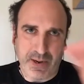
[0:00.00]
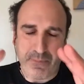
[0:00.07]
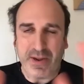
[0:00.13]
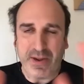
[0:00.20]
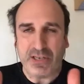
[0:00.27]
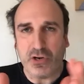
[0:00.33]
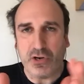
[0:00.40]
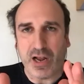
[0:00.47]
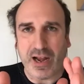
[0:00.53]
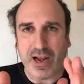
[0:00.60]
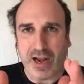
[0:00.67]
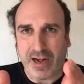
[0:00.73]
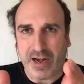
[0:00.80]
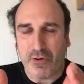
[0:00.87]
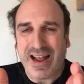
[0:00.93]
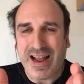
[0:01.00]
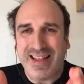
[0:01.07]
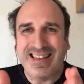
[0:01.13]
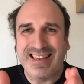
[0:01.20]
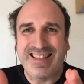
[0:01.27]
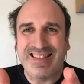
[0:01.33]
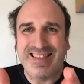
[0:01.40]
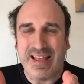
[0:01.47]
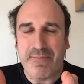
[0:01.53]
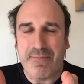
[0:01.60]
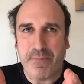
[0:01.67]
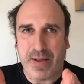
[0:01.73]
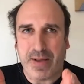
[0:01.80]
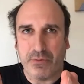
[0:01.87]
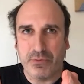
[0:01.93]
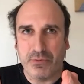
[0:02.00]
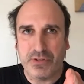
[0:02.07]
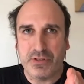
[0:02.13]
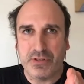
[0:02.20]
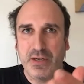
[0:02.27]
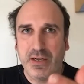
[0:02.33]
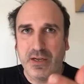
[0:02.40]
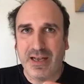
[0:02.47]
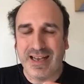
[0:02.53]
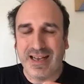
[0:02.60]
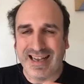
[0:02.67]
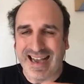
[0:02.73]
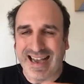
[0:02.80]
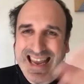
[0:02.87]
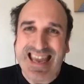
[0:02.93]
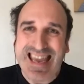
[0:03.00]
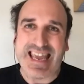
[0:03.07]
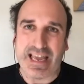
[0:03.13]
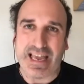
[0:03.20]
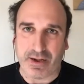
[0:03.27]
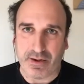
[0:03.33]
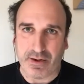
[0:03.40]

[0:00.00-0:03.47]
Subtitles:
person around £110 a year.